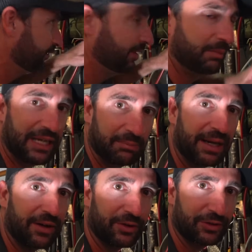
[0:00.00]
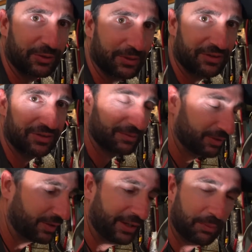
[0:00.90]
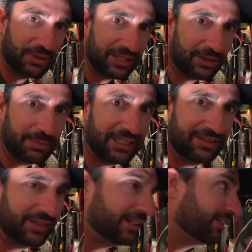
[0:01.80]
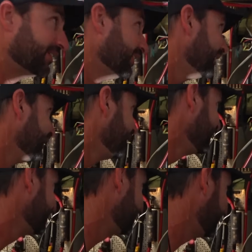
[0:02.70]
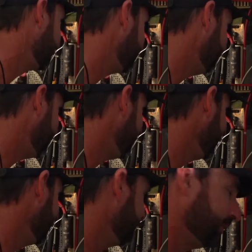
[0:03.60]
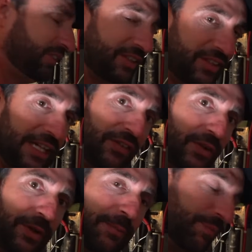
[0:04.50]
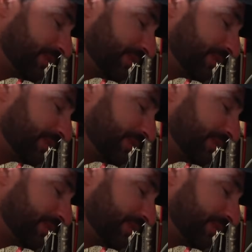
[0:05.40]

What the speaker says: to the main power source. So I hope that all made sense. So I finally was successful